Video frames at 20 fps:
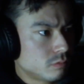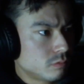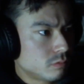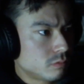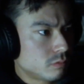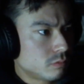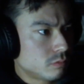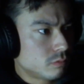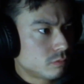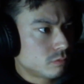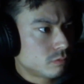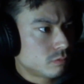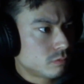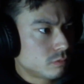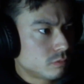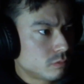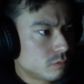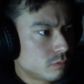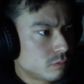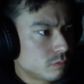
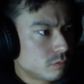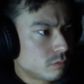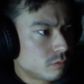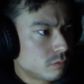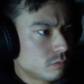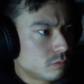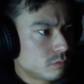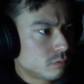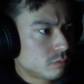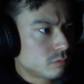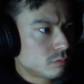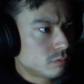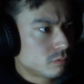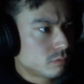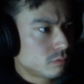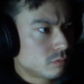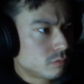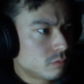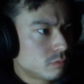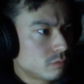
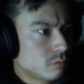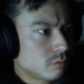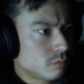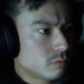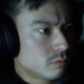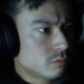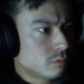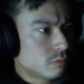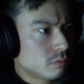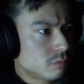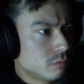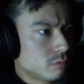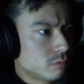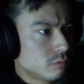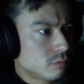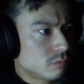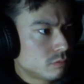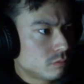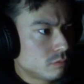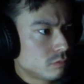
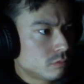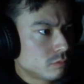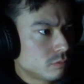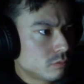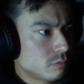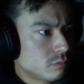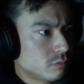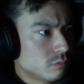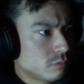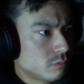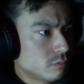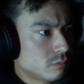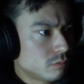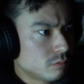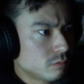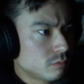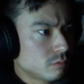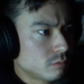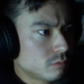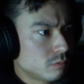
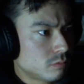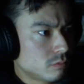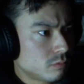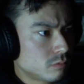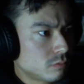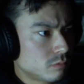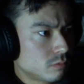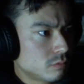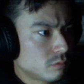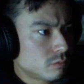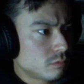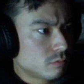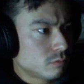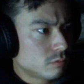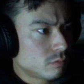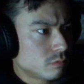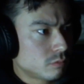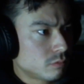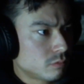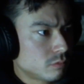
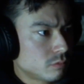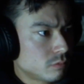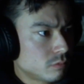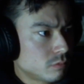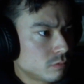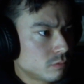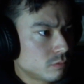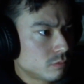(silence)